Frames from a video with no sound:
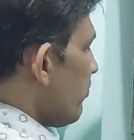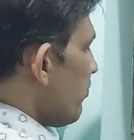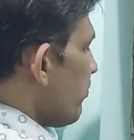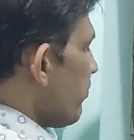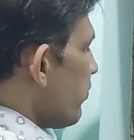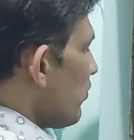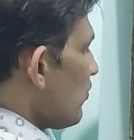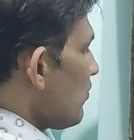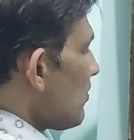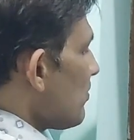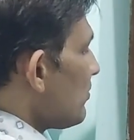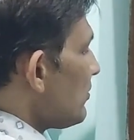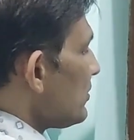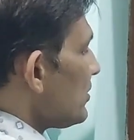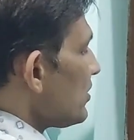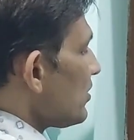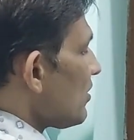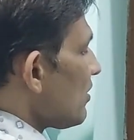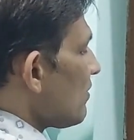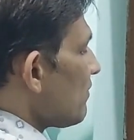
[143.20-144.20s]

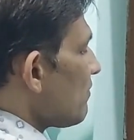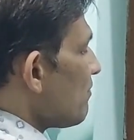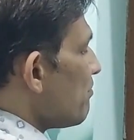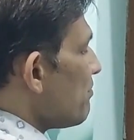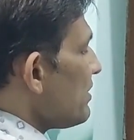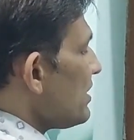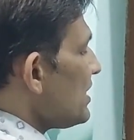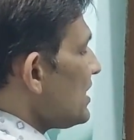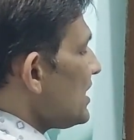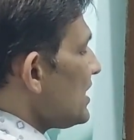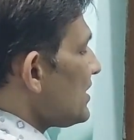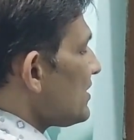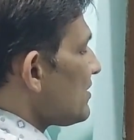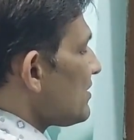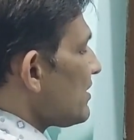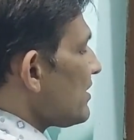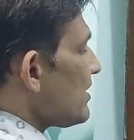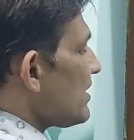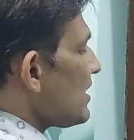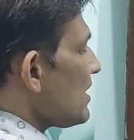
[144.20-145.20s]
Probability of
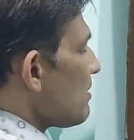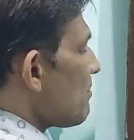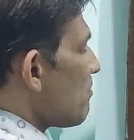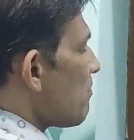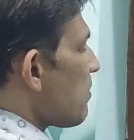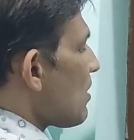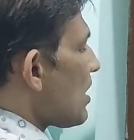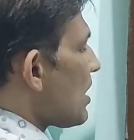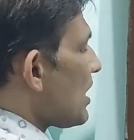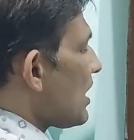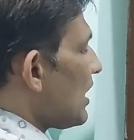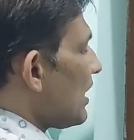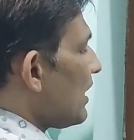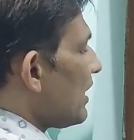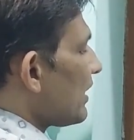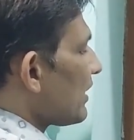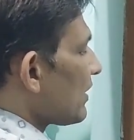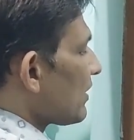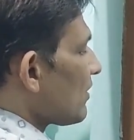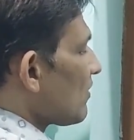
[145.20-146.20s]
B3
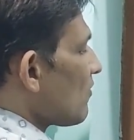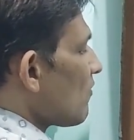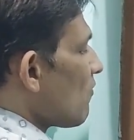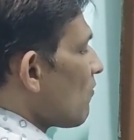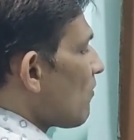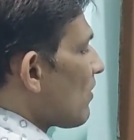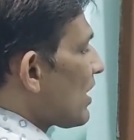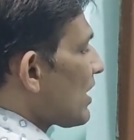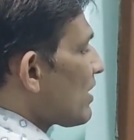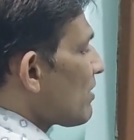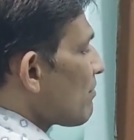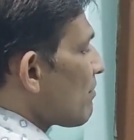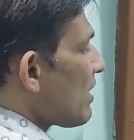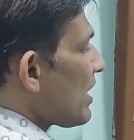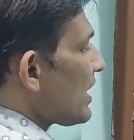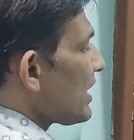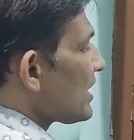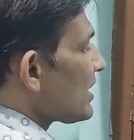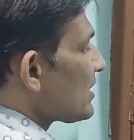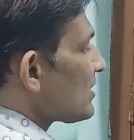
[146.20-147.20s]
bar 1
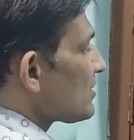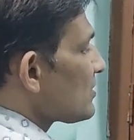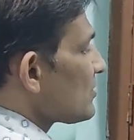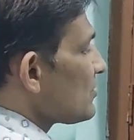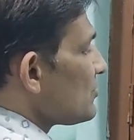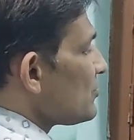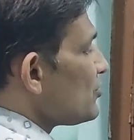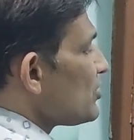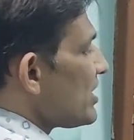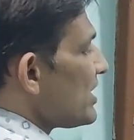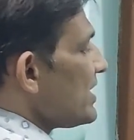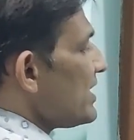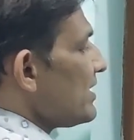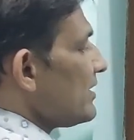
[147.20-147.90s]
minus Z.